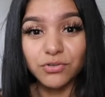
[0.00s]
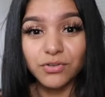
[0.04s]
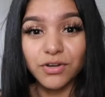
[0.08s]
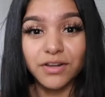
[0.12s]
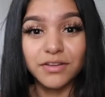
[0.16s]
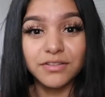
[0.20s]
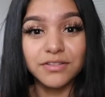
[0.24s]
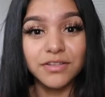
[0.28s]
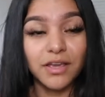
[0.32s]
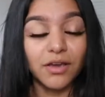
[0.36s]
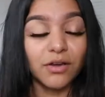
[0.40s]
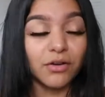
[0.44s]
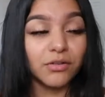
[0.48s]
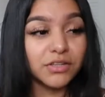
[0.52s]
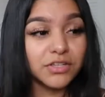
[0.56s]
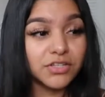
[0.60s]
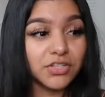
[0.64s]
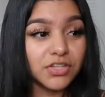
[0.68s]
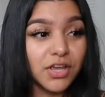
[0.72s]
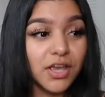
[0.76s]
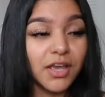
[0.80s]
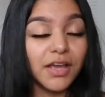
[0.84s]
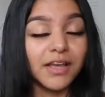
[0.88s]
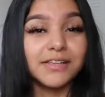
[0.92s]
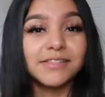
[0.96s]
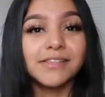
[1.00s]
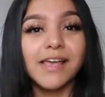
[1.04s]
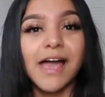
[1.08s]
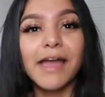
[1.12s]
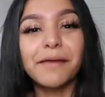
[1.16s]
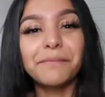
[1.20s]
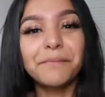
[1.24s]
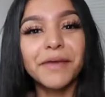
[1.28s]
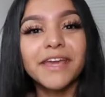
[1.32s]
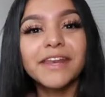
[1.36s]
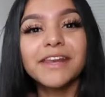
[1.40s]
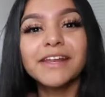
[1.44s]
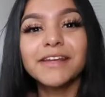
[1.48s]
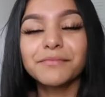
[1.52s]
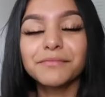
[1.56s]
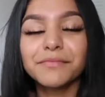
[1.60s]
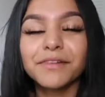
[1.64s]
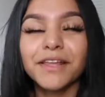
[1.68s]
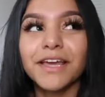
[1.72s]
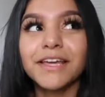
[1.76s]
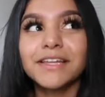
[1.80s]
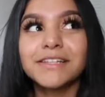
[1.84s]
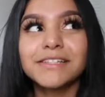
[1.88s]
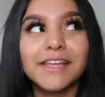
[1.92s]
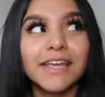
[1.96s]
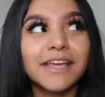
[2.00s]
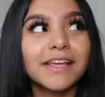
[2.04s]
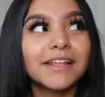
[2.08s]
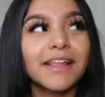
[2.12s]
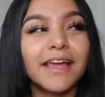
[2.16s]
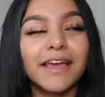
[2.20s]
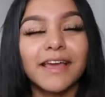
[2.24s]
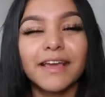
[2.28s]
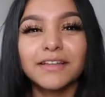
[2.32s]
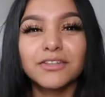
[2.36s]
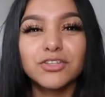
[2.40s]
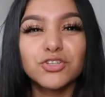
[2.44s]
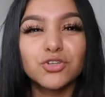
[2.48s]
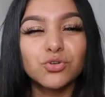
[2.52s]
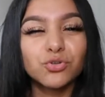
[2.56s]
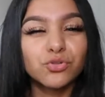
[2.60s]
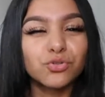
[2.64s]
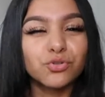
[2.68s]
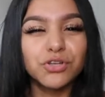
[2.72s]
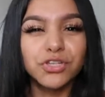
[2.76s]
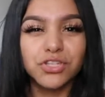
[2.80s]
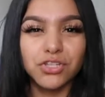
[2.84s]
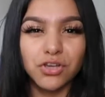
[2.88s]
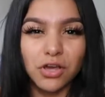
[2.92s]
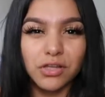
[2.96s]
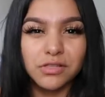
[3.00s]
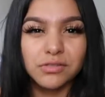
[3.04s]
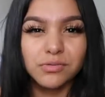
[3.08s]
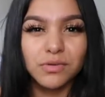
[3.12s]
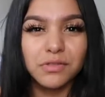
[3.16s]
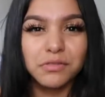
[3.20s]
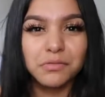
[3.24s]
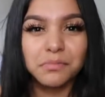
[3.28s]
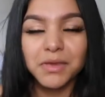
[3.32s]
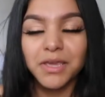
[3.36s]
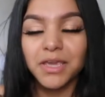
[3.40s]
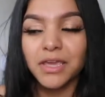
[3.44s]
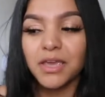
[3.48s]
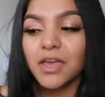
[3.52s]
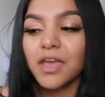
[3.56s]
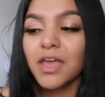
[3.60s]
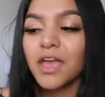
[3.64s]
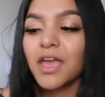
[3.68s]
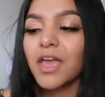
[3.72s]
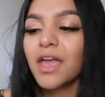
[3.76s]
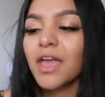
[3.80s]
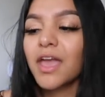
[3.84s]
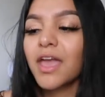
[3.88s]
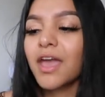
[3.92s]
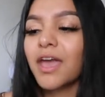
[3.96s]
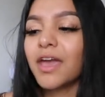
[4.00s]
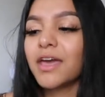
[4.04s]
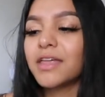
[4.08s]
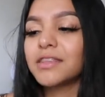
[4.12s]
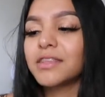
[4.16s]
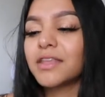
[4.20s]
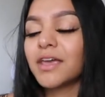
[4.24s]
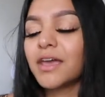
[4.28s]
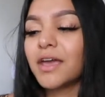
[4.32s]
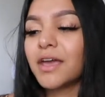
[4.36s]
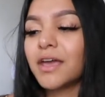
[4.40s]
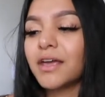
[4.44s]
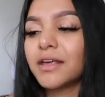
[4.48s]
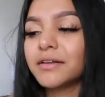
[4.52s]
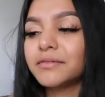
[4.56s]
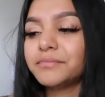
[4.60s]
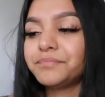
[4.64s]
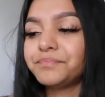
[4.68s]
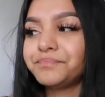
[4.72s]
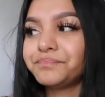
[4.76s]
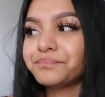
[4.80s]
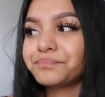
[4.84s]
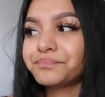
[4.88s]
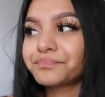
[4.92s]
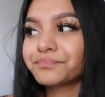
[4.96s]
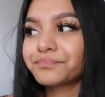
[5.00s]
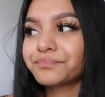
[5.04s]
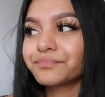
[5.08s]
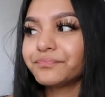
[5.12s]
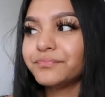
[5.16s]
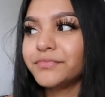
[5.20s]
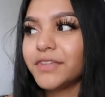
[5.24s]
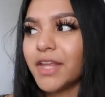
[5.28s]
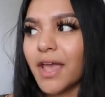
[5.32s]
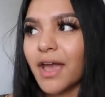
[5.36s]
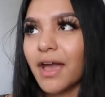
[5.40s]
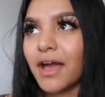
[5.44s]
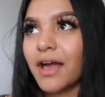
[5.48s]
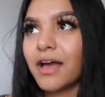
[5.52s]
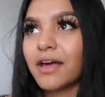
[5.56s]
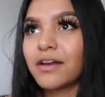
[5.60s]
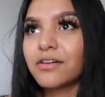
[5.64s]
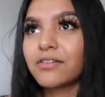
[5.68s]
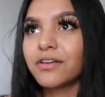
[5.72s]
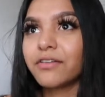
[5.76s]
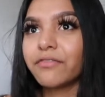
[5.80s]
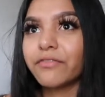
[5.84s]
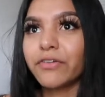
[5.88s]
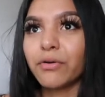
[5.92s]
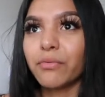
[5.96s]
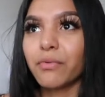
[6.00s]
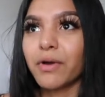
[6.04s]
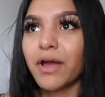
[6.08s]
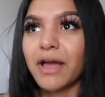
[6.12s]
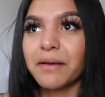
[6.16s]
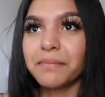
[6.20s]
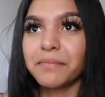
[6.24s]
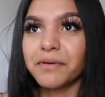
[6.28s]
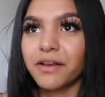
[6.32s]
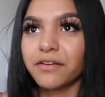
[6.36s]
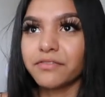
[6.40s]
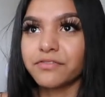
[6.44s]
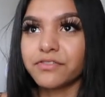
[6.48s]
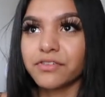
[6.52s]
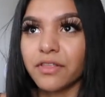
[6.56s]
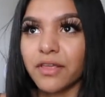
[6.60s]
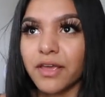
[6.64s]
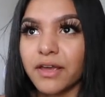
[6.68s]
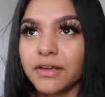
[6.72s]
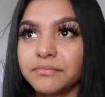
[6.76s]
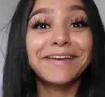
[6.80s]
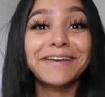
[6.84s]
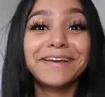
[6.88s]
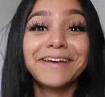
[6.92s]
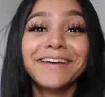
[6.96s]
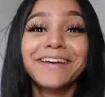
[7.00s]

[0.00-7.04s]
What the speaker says: And I was like, holy shit, because I made him like take like 2-3 shots with me, and then yeah, I don't even know what happened after that.